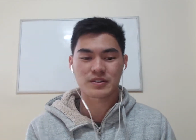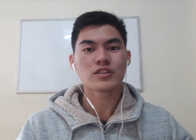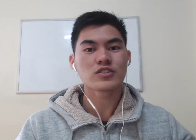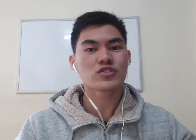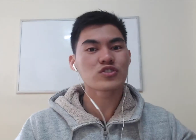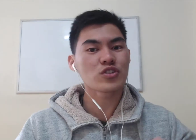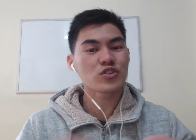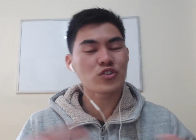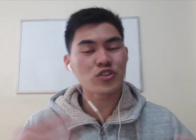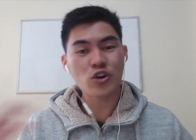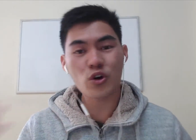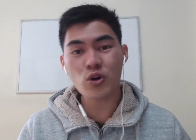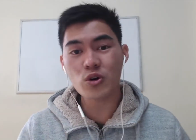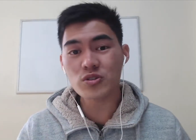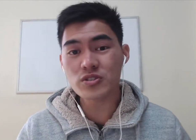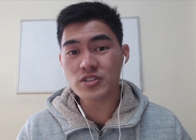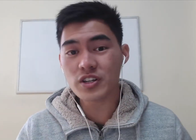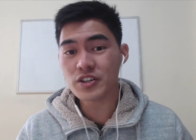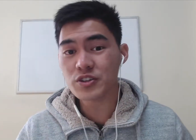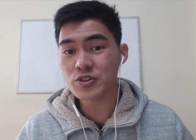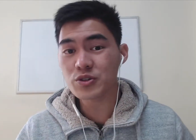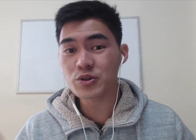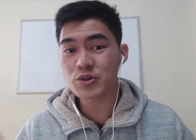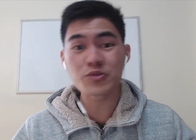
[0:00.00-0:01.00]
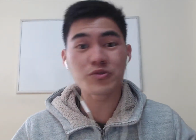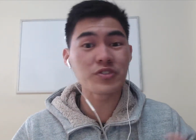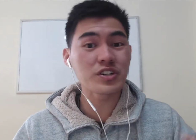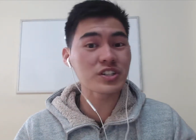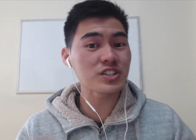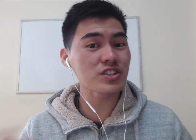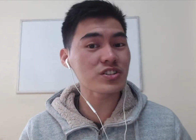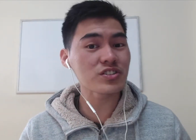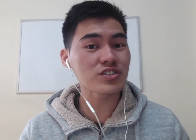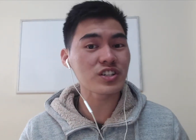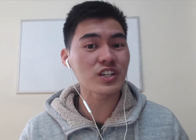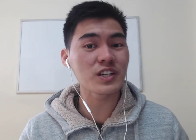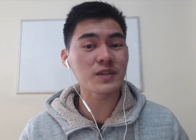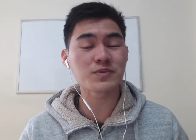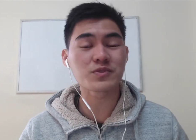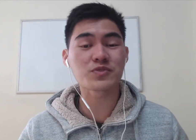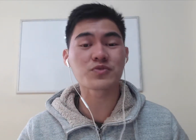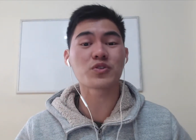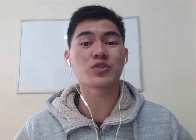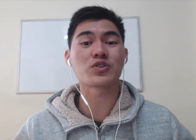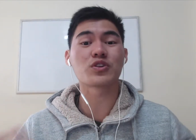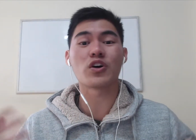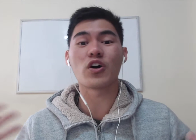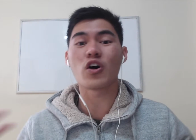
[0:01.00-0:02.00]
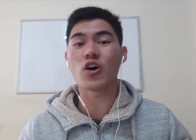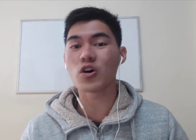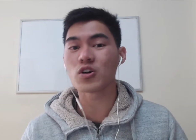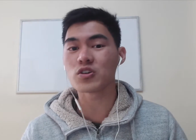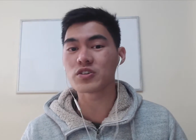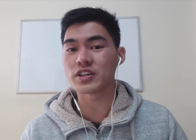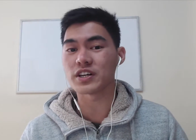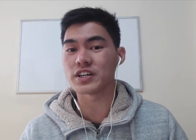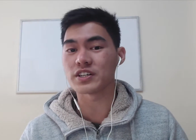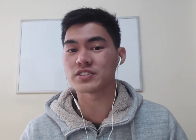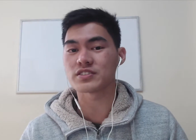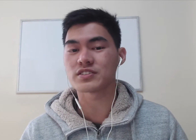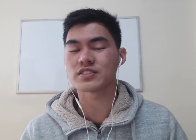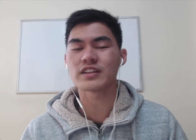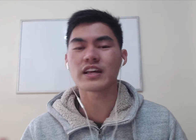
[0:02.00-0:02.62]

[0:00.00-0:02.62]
So those are your revision tips for the holidays.